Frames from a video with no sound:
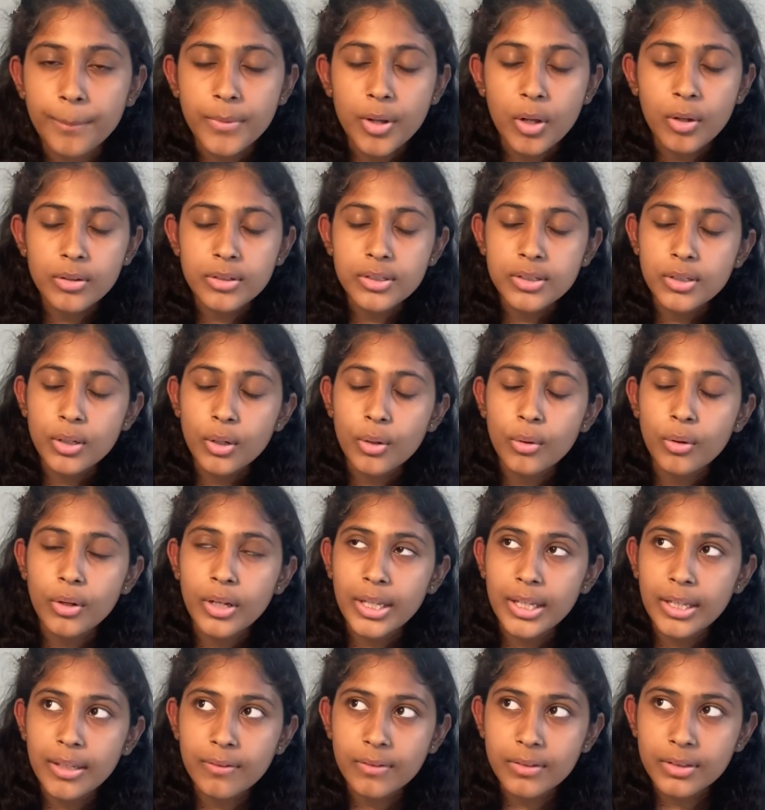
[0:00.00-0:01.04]
Also,
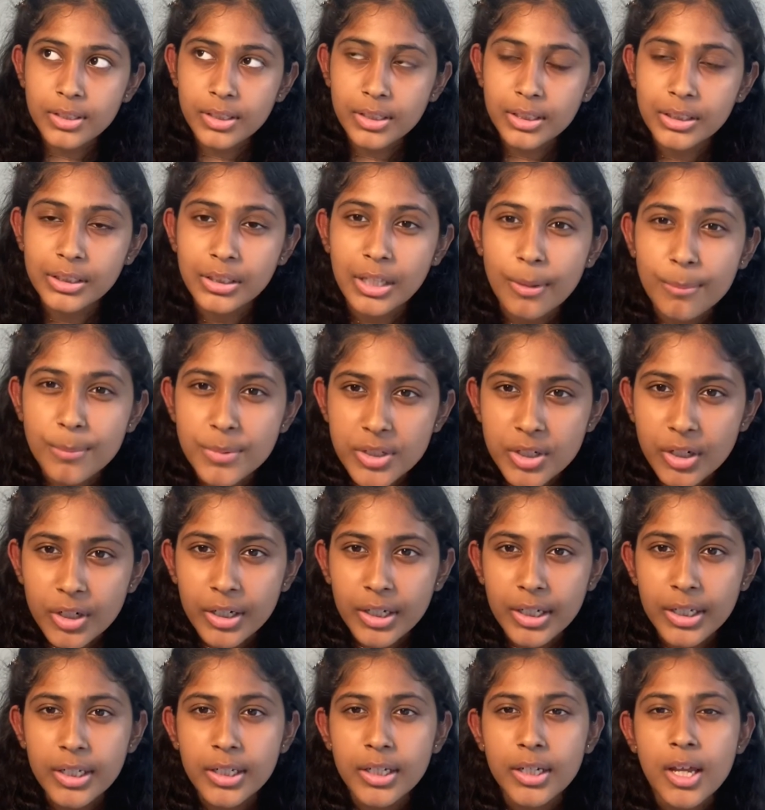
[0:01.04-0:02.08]
even the clubs you're
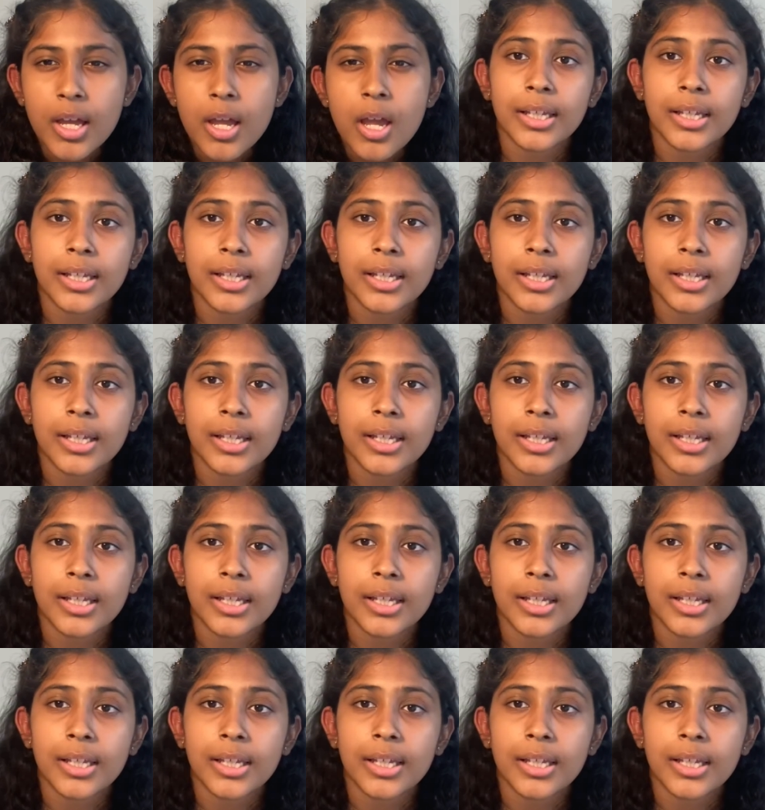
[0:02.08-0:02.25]
in,